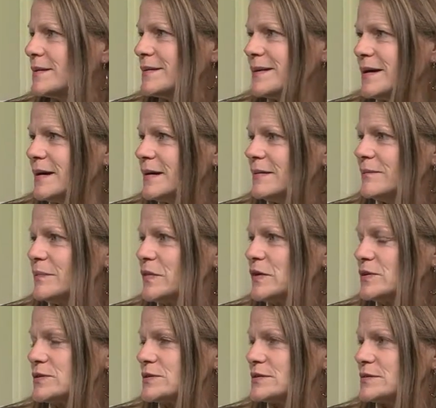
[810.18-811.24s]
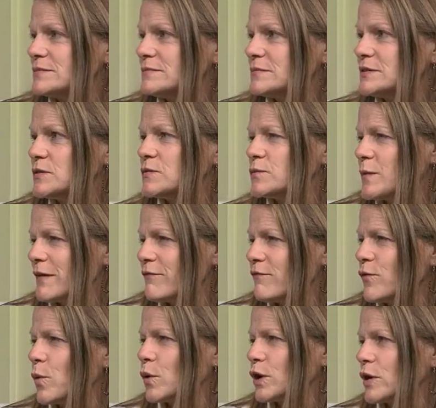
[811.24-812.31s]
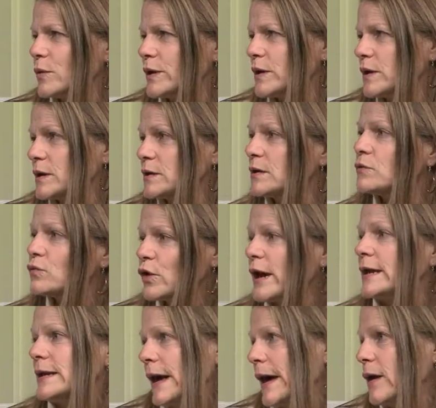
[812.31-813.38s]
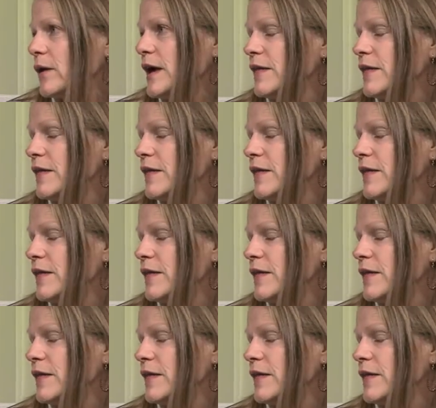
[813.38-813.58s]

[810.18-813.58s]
We have four going on right now.